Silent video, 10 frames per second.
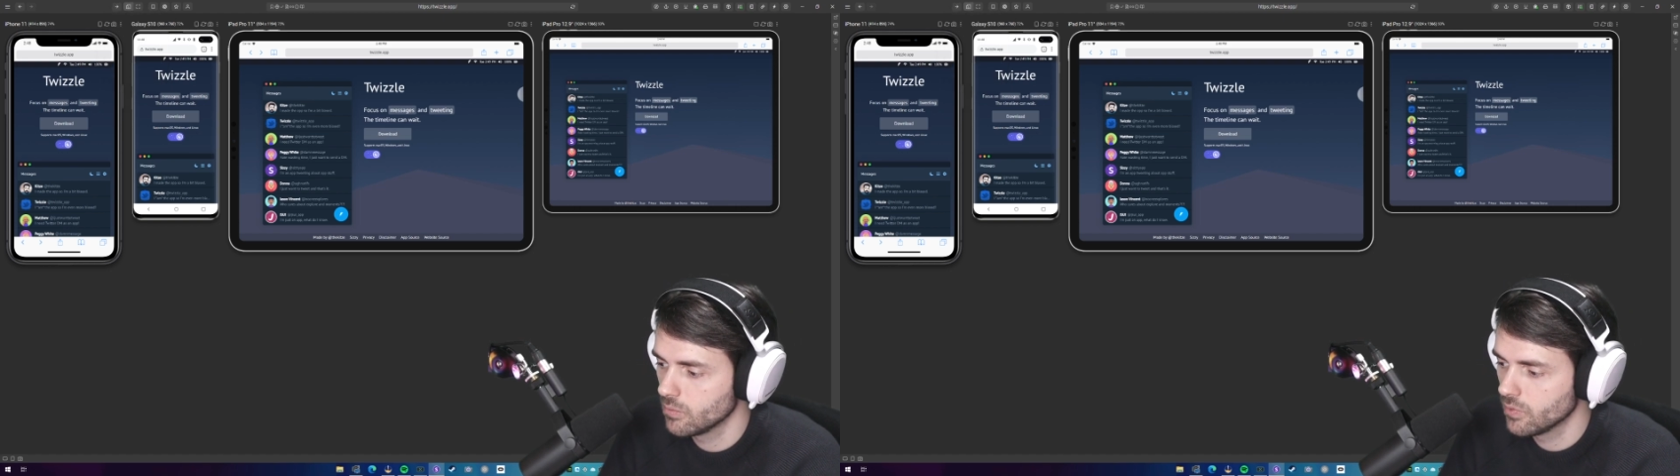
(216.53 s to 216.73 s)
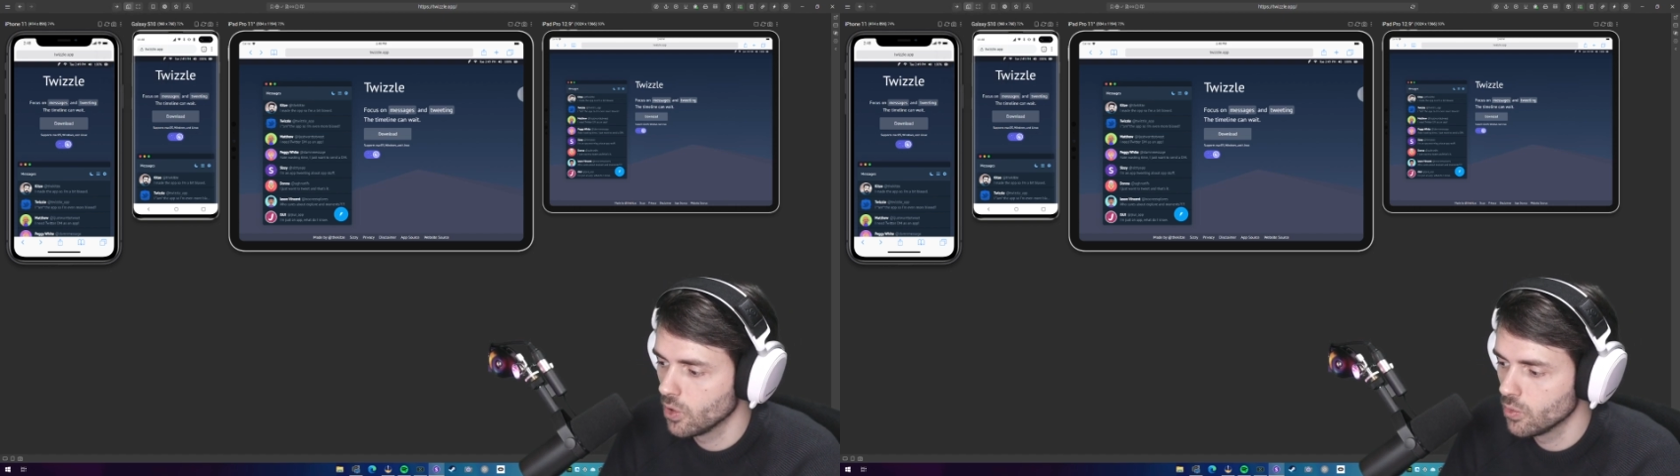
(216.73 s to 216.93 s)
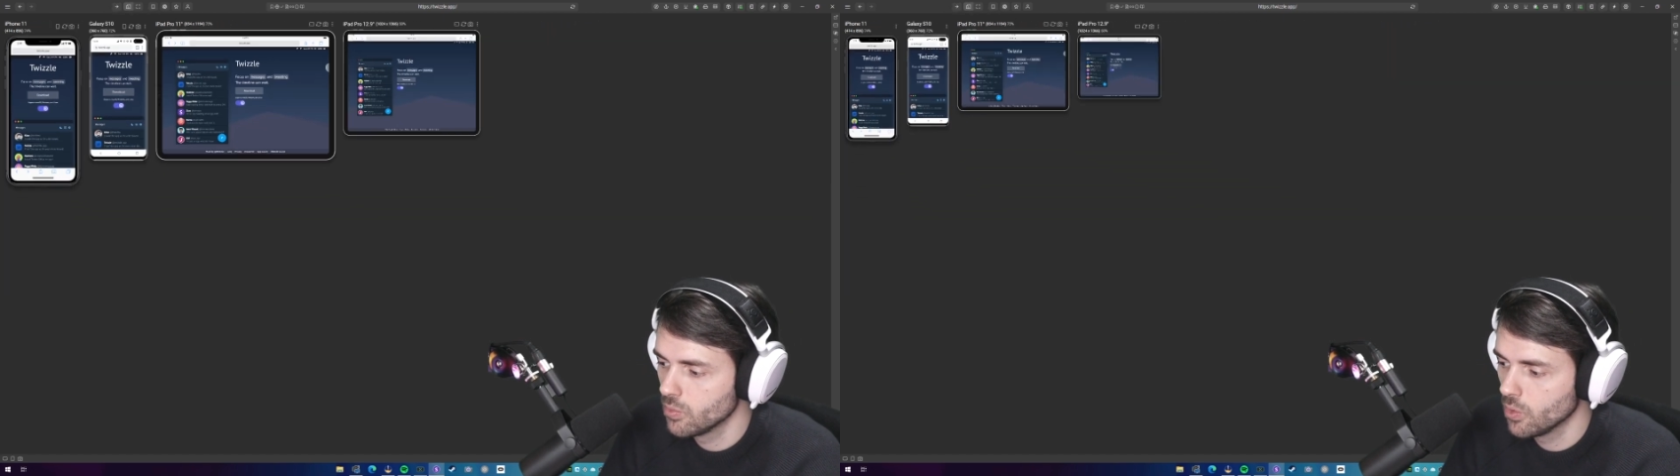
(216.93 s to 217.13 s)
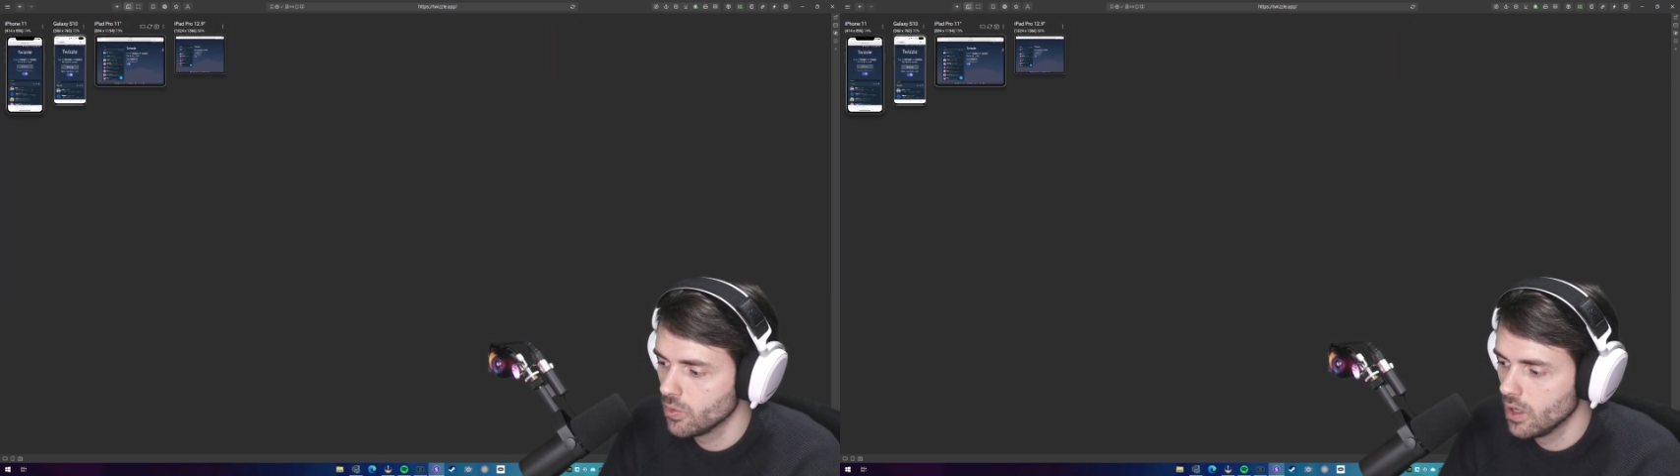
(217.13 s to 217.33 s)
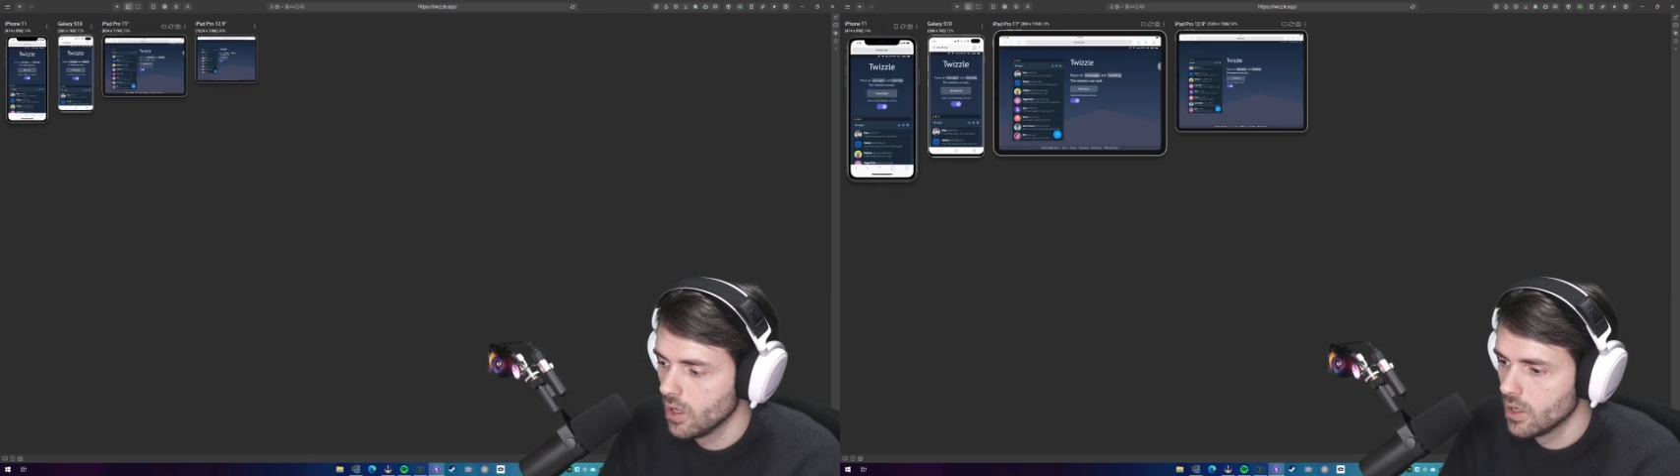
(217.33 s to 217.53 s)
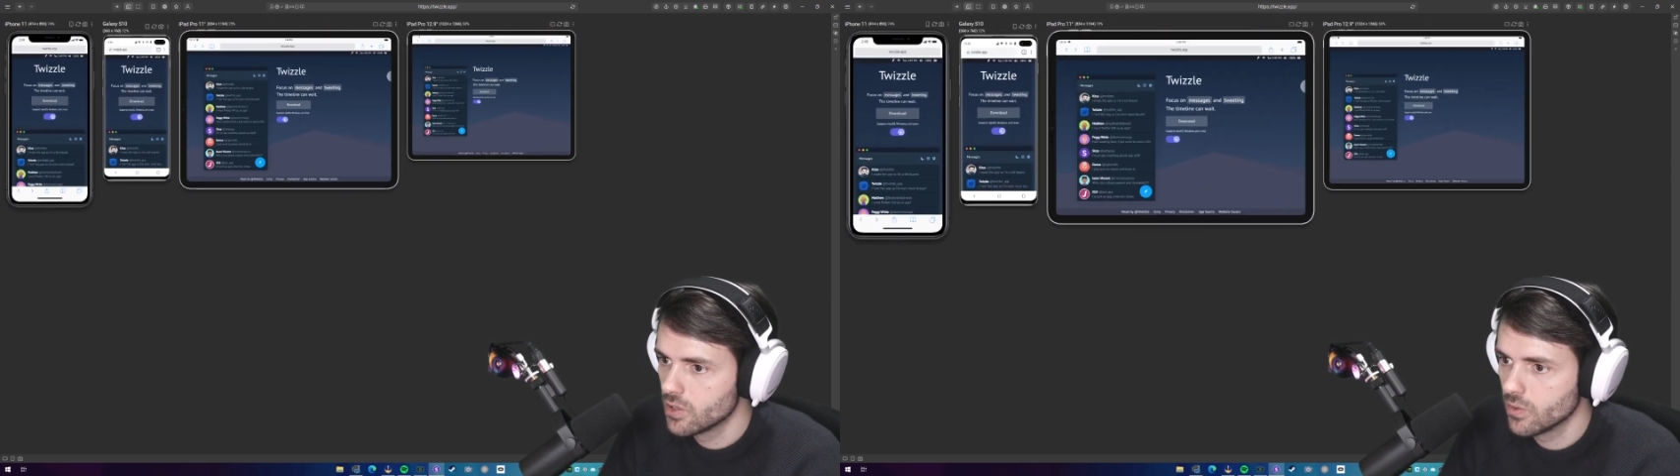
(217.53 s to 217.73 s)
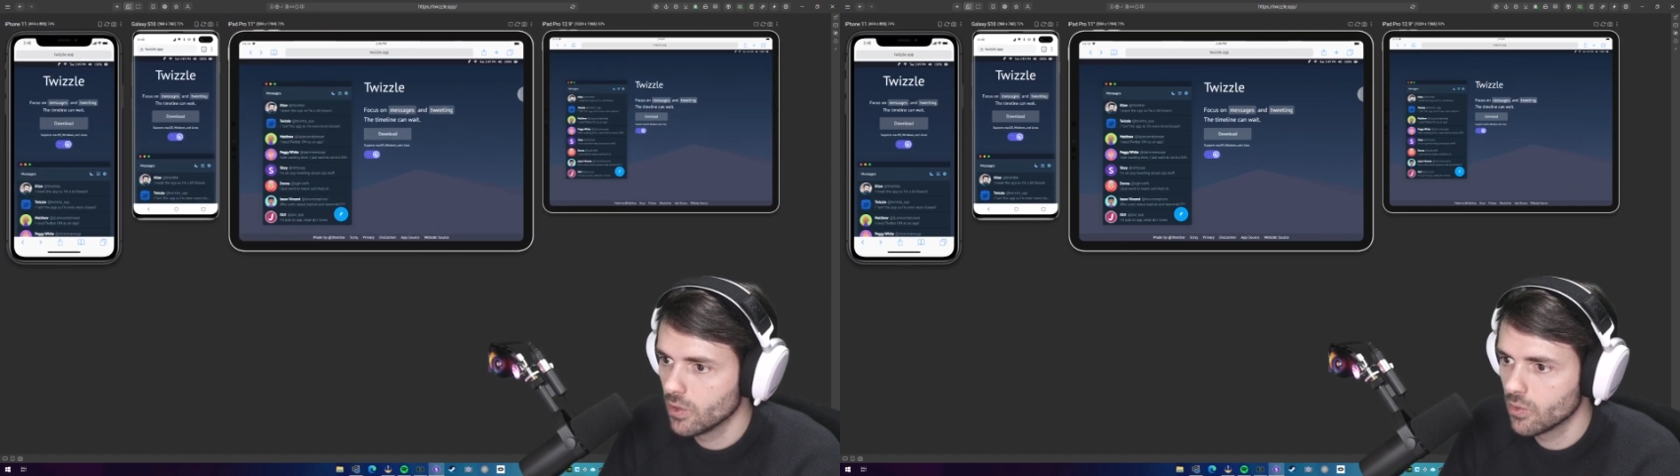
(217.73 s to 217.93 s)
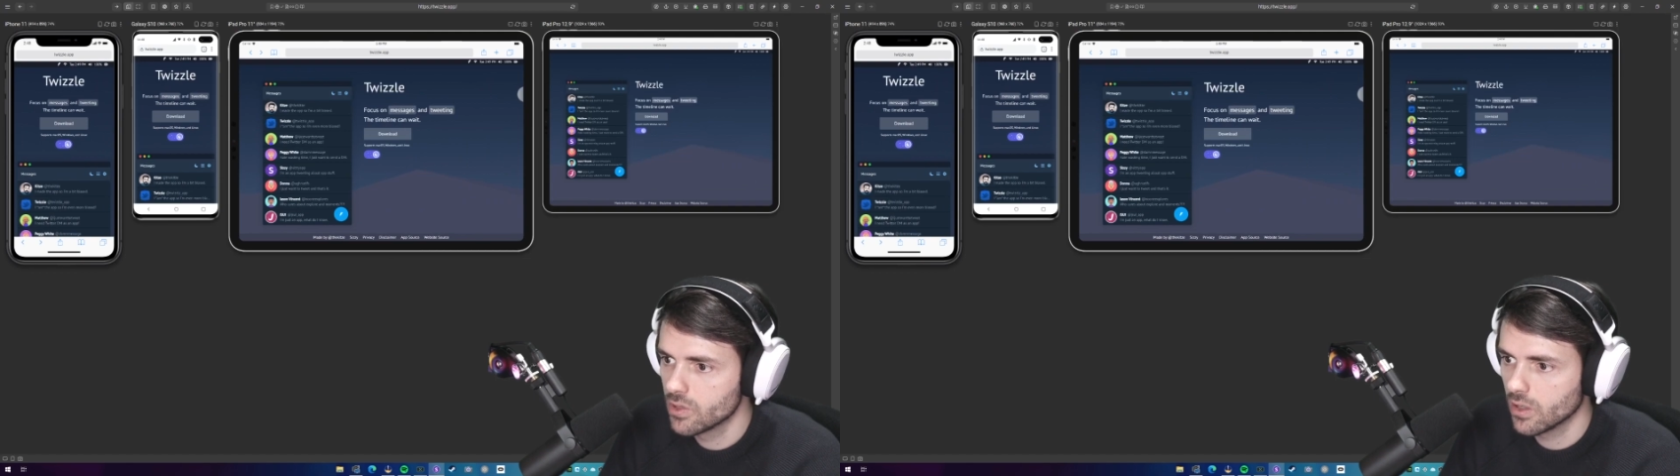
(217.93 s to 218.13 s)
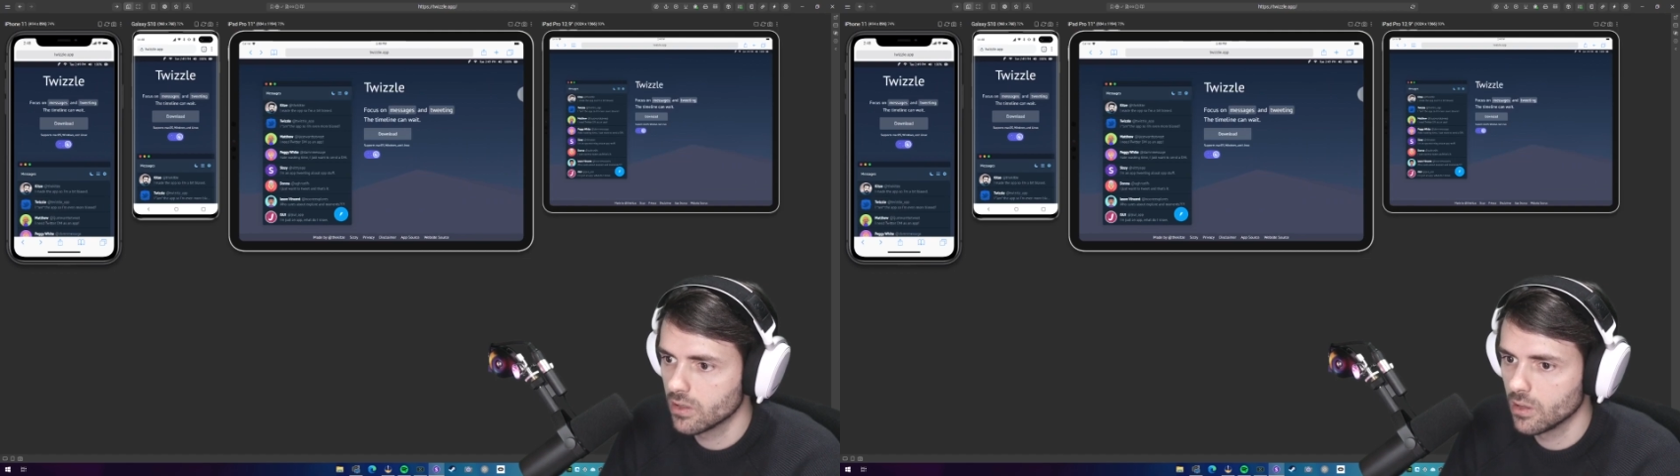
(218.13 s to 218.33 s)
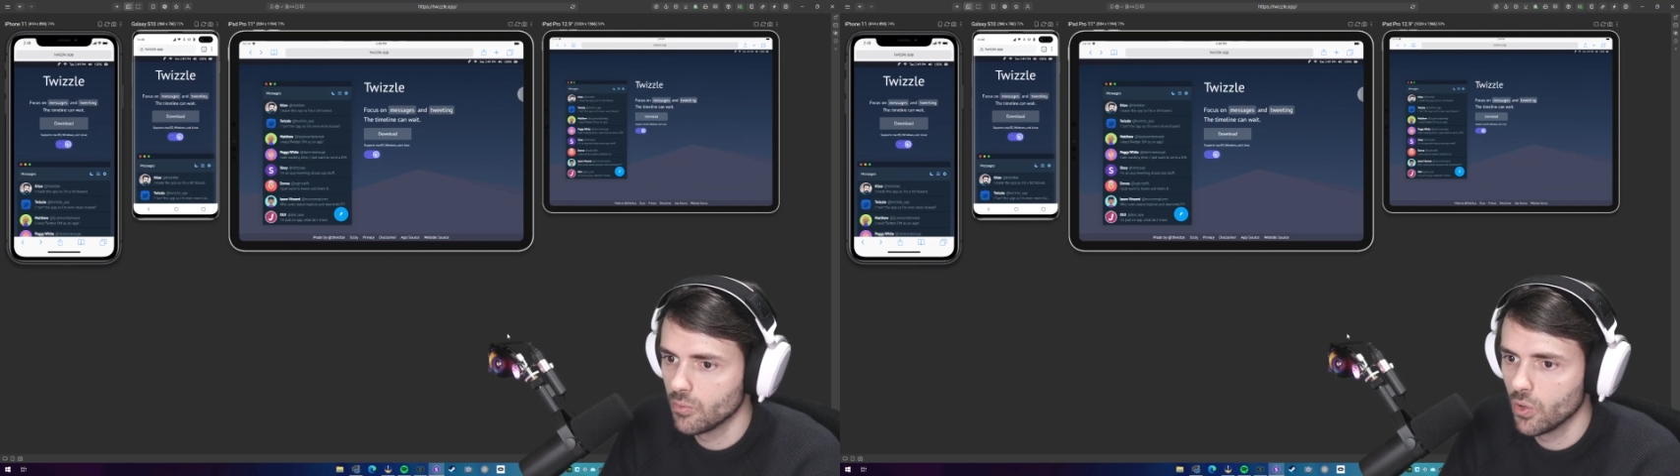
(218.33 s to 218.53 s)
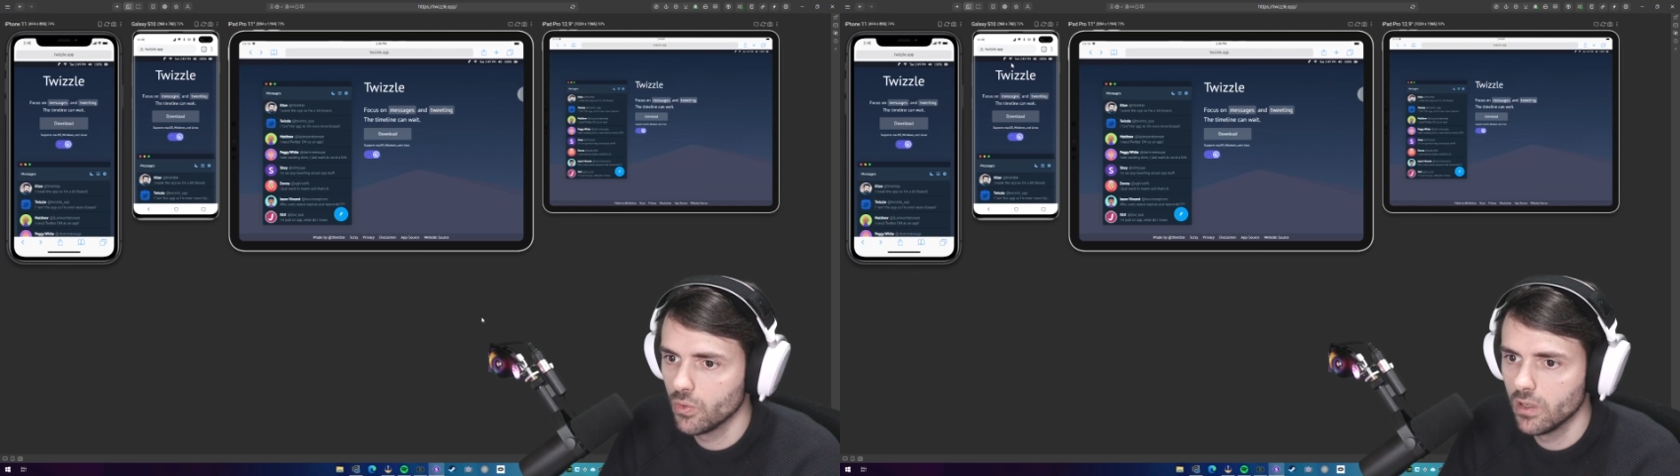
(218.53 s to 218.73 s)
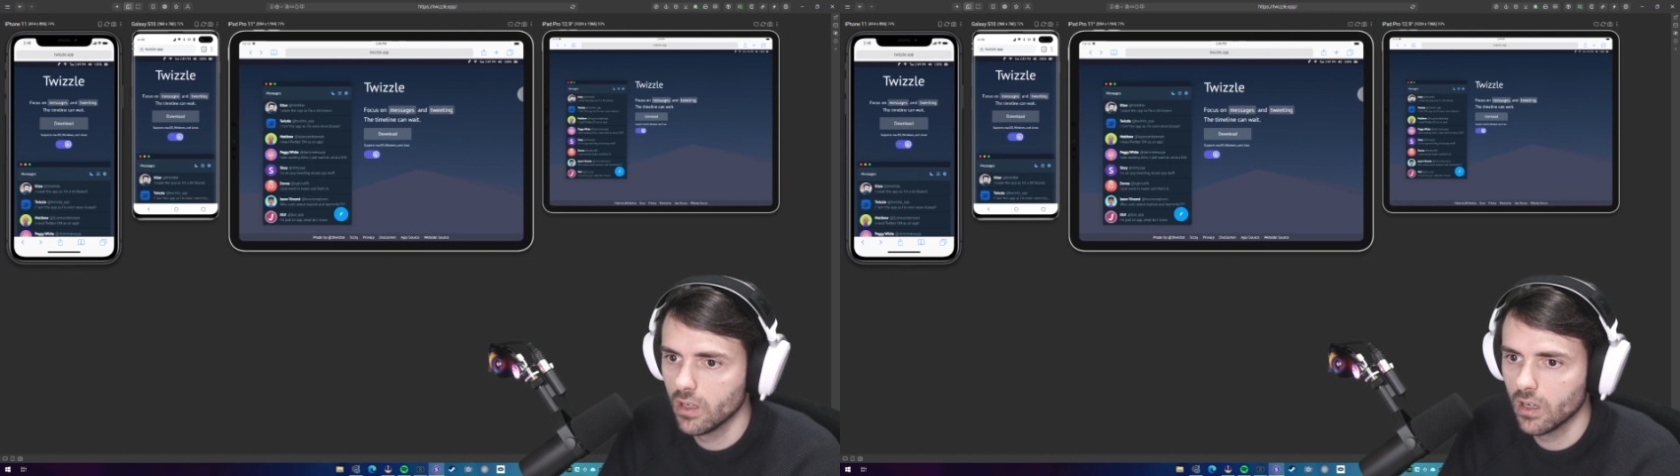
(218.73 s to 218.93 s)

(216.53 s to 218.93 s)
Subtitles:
float mode. So in horizontal mode,